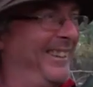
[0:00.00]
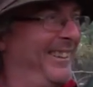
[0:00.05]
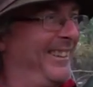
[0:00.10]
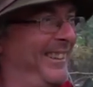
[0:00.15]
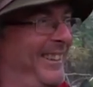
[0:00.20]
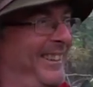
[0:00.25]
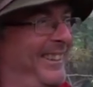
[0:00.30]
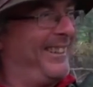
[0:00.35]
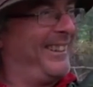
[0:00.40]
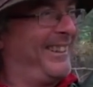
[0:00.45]
The
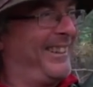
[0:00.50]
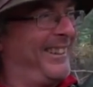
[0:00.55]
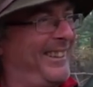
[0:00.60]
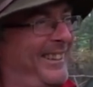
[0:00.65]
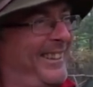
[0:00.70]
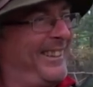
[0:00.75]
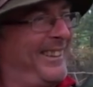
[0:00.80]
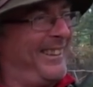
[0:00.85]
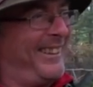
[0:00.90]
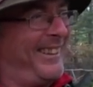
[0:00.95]

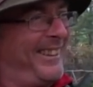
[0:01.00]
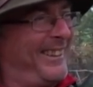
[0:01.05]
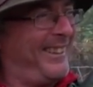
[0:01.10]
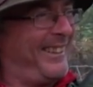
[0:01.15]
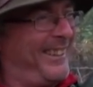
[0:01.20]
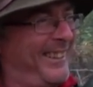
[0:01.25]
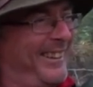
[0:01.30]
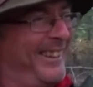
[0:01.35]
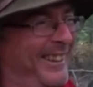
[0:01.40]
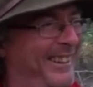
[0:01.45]

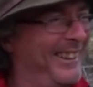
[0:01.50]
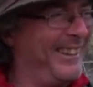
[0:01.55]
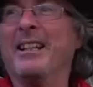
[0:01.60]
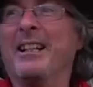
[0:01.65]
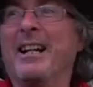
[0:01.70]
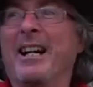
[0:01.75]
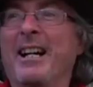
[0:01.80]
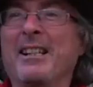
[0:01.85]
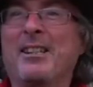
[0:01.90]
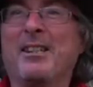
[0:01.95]

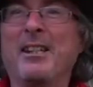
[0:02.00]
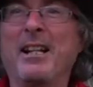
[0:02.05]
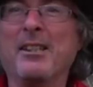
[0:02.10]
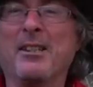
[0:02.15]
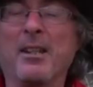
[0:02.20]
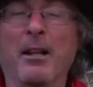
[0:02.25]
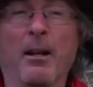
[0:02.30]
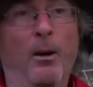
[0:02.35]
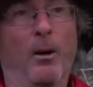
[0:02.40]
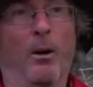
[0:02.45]
guy
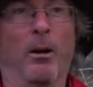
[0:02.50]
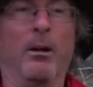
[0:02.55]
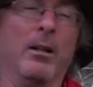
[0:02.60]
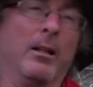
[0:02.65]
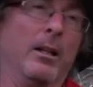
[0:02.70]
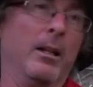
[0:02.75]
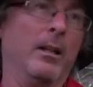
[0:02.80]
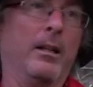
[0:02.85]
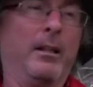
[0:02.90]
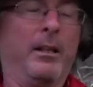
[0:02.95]
says,
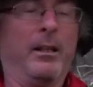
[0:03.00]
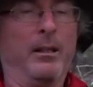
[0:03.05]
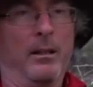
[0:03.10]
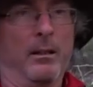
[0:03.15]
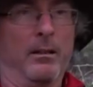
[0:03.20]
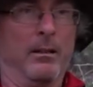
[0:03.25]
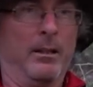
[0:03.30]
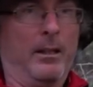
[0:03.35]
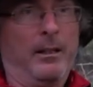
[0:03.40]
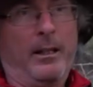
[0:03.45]
what? You
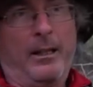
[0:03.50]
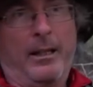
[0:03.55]
know,